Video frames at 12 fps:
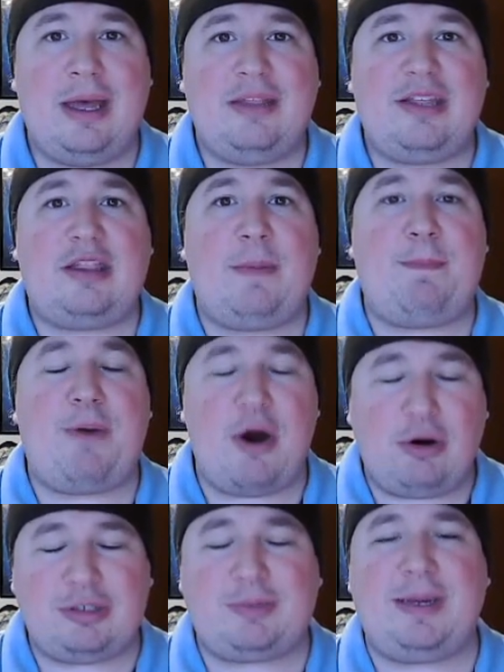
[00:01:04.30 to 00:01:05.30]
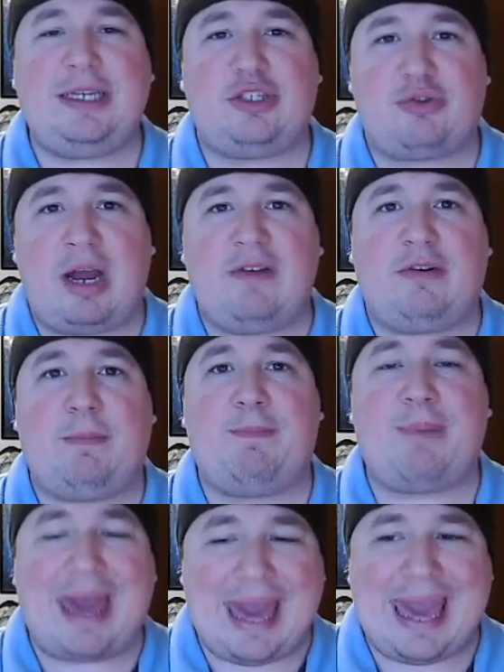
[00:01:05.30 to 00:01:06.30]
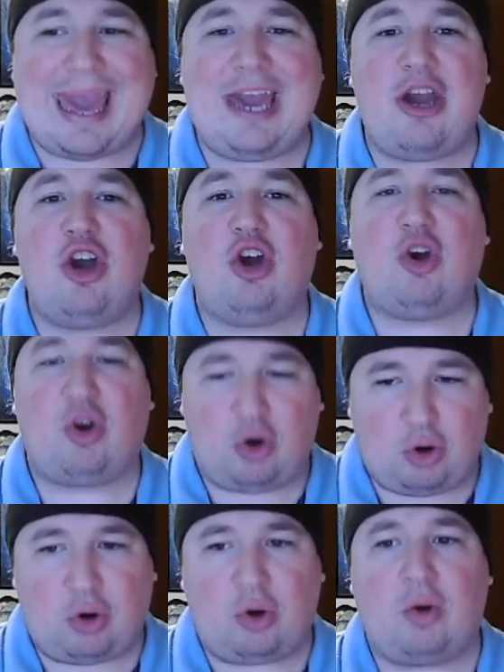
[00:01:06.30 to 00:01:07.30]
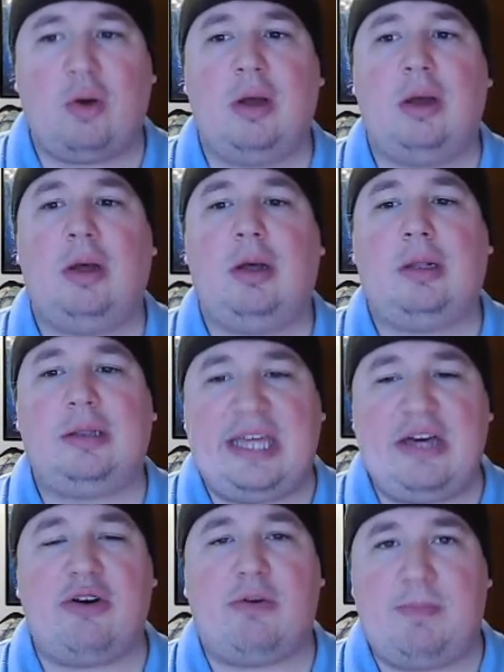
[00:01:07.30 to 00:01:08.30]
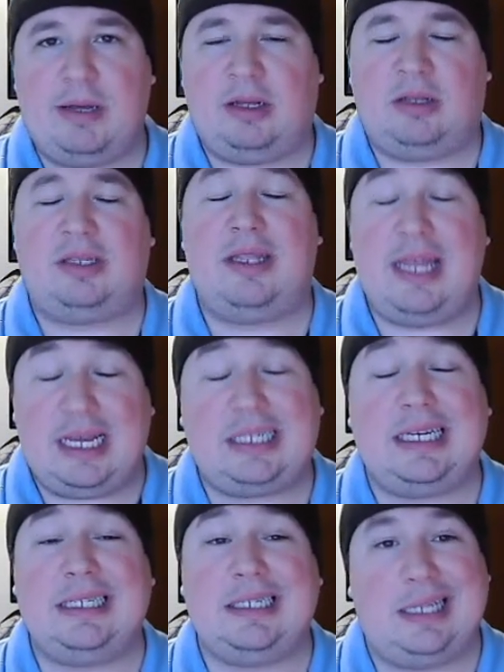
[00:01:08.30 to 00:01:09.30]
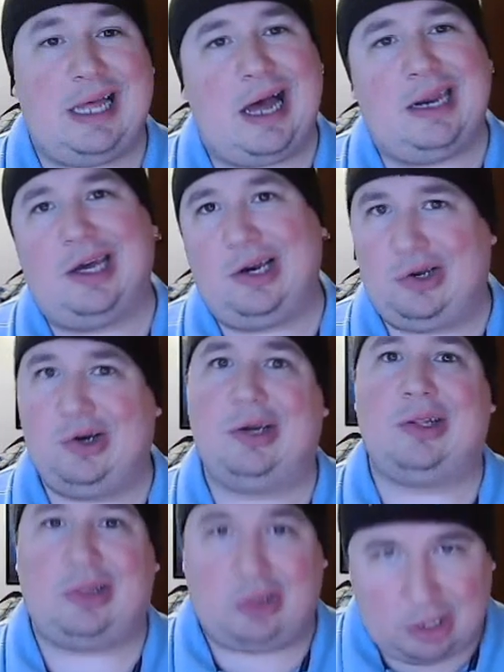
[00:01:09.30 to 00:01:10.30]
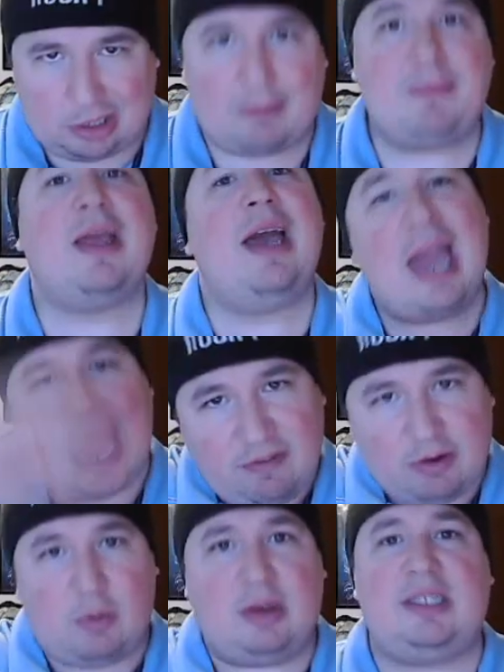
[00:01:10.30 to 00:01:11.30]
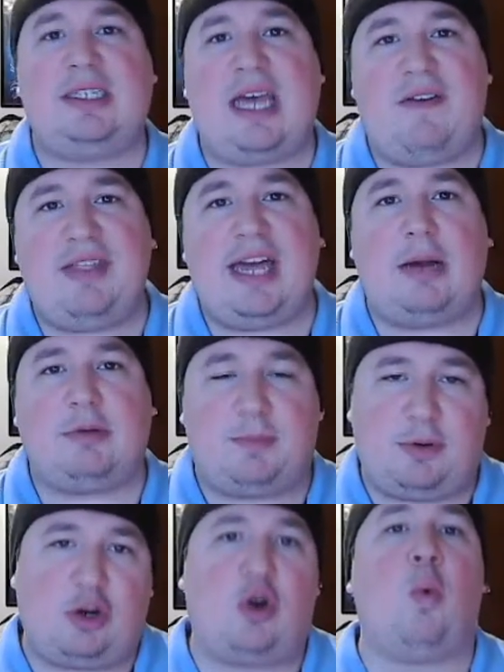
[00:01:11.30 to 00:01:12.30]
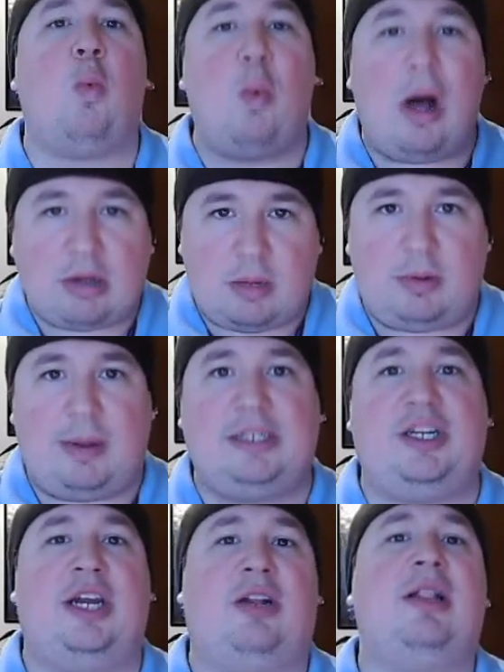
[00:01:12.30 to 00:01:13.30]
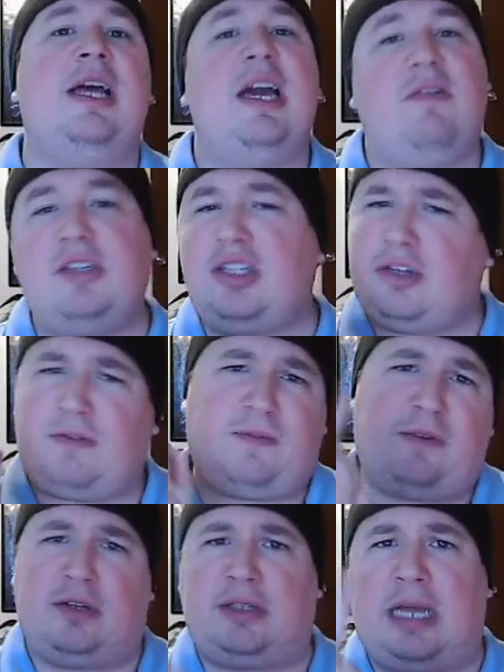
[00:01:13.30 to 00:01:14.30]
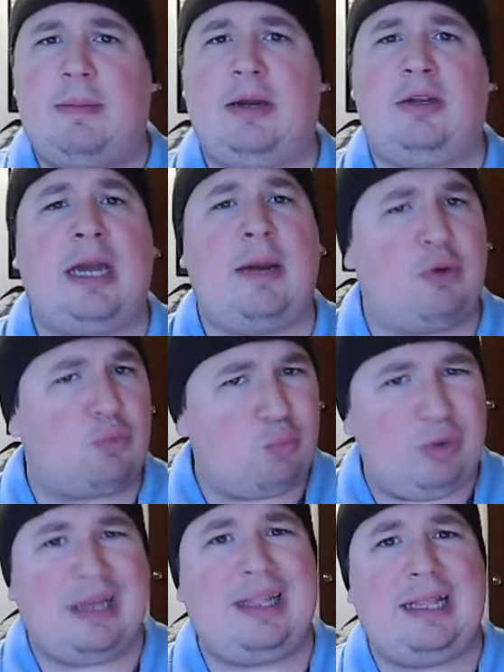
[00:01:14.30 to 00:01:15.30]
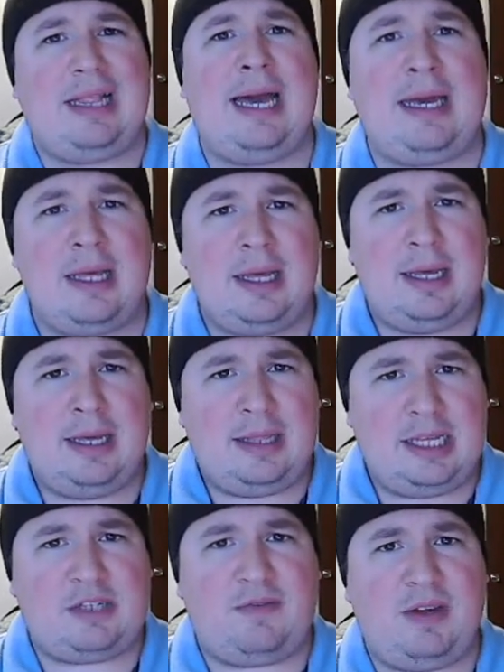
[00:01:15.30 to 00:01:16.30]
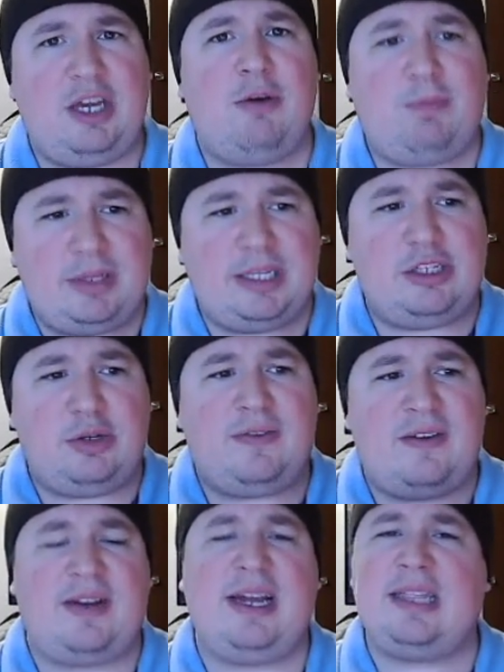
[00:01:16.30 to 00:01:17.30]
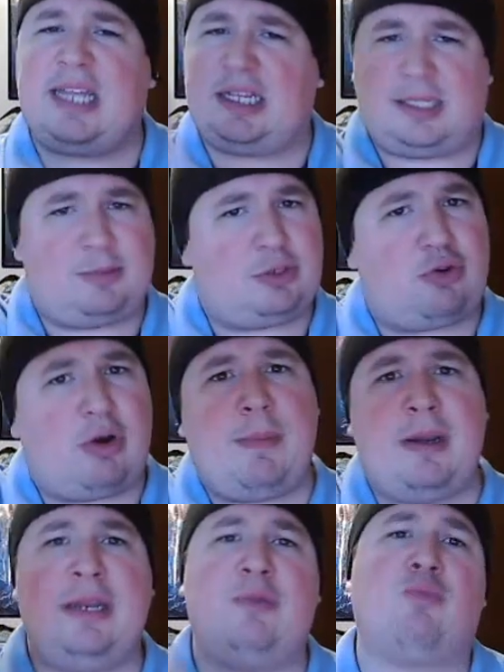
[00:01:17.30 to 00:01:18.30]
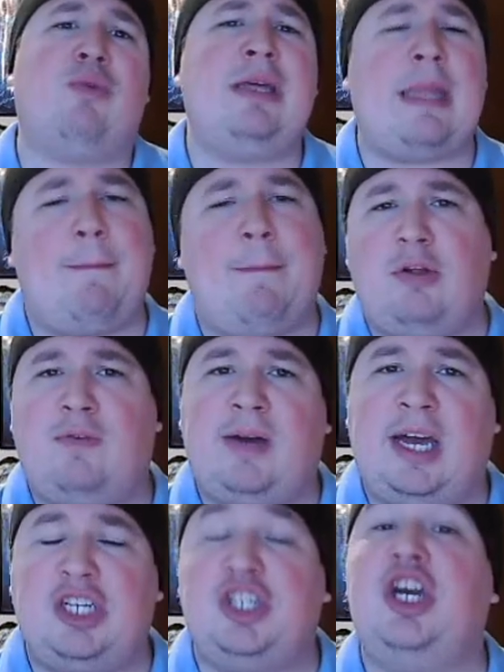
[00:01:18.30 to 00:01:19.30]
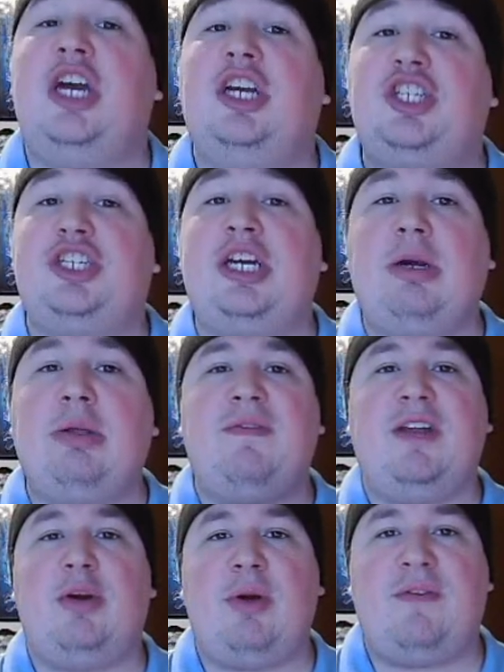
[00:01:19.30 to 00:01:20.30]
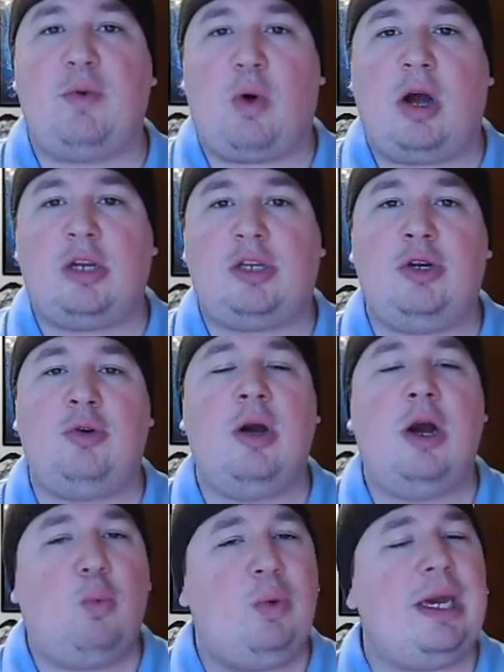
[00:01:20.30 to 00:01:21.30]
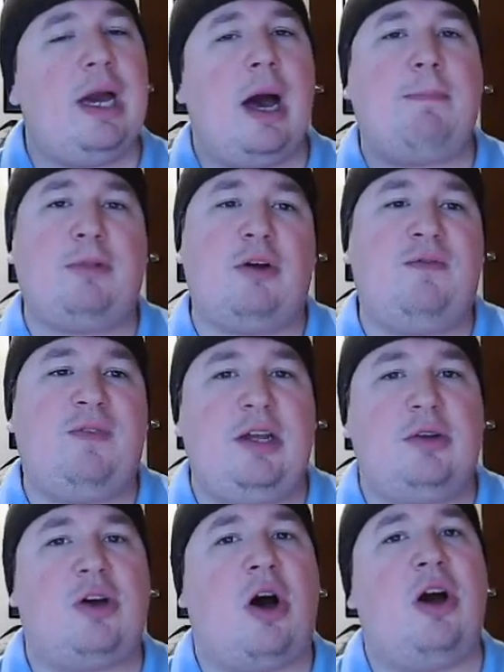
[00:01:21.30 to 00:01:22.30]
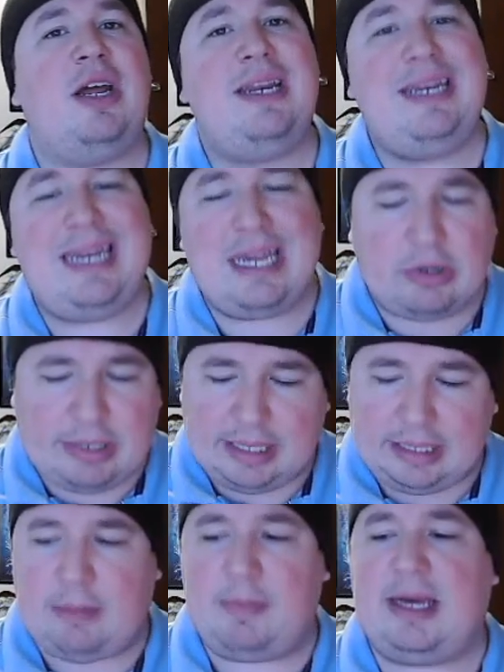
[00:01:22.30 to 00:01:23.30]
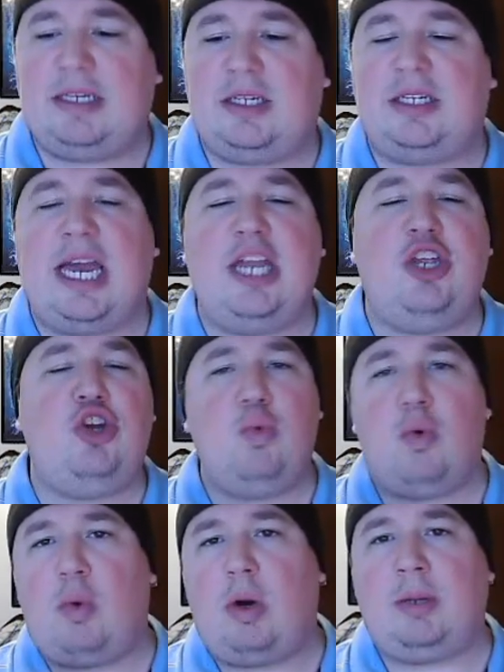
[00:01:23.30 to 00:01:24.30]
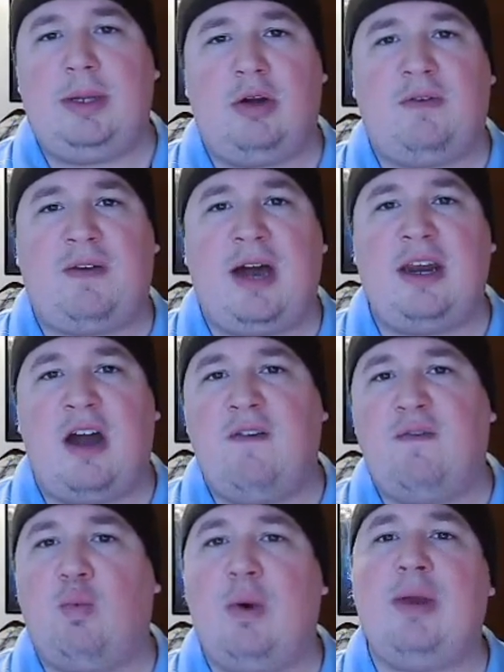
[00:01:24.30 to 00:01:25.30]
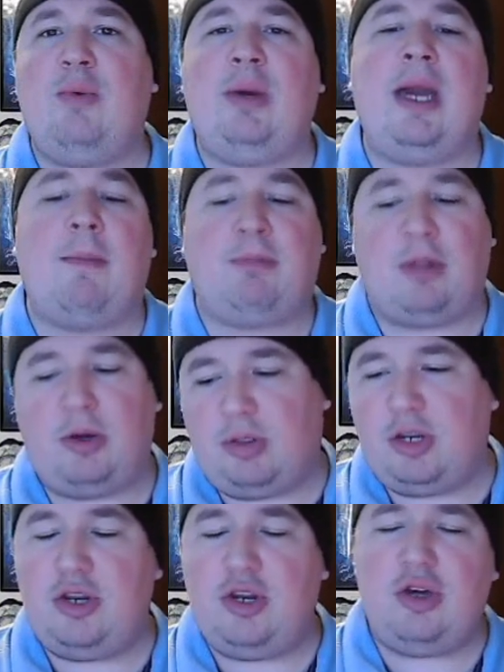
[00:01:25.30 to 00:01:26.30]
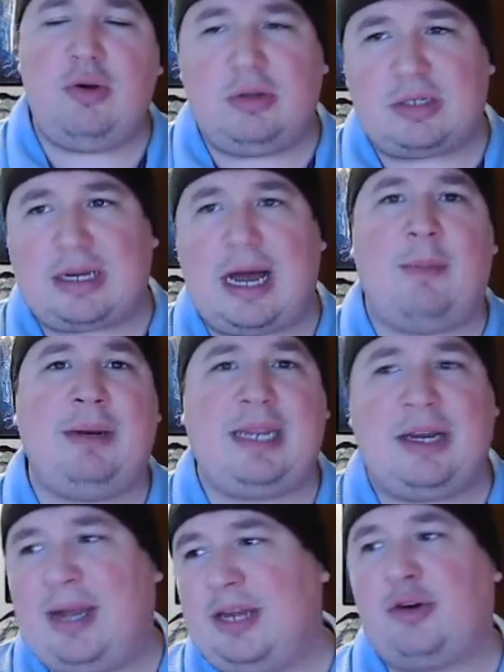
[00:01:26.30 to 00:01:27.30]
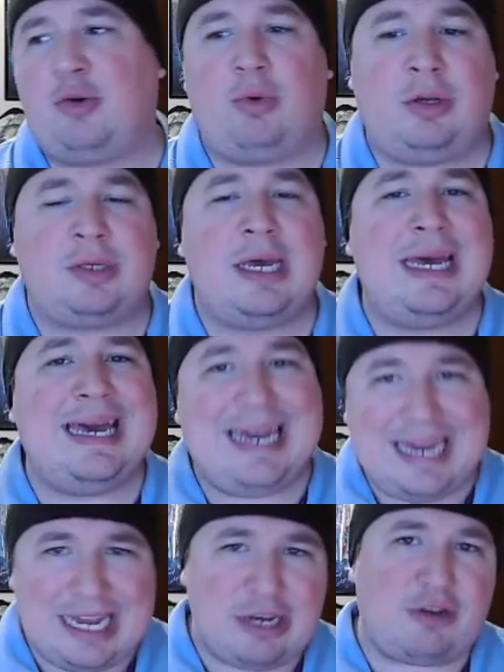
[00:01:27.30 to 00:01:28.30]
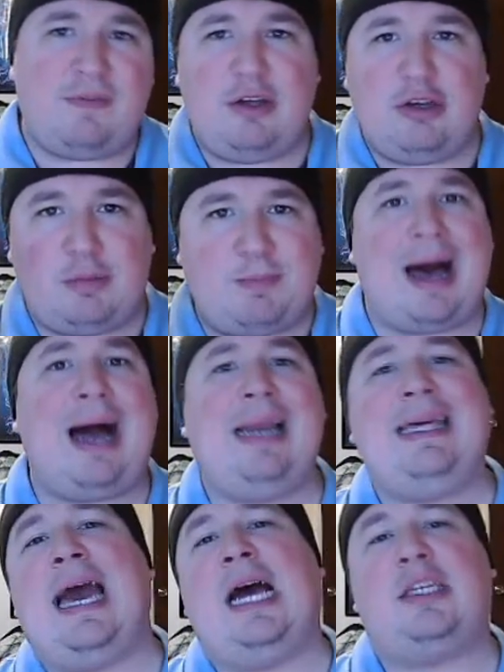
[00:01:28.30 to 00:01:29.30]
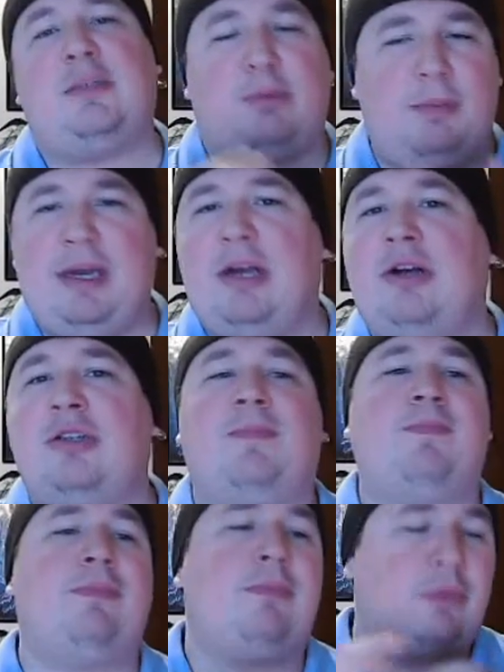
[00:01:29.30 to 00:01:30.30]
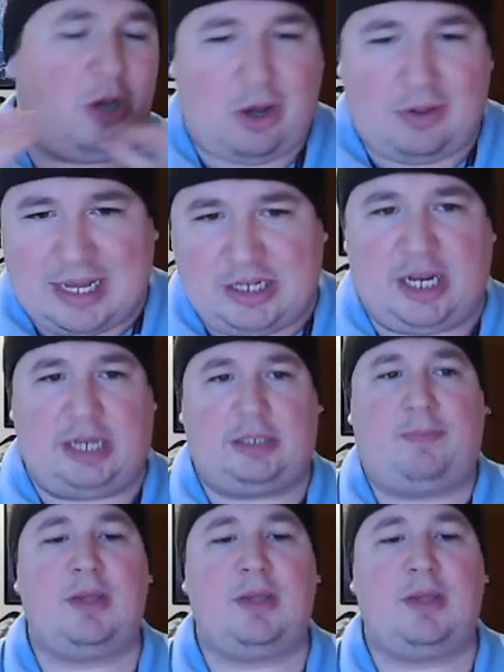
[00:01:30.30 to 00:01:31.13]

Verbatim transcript: that the Postmates driver pay her legal bills. This is not a good look. Hey everyone, this is Kevin the Entrepreneur. Welcome to my channel. If this is your first time here and you happen to really like this video, please do me a favor, hit that subscribe button, ring that bell notification, share the video if you want to. We upload videos on a near daily basis, and you will want to be notified of when we upload the news, commentary, editorials, interviews, podcasts, premieres, all that jazz.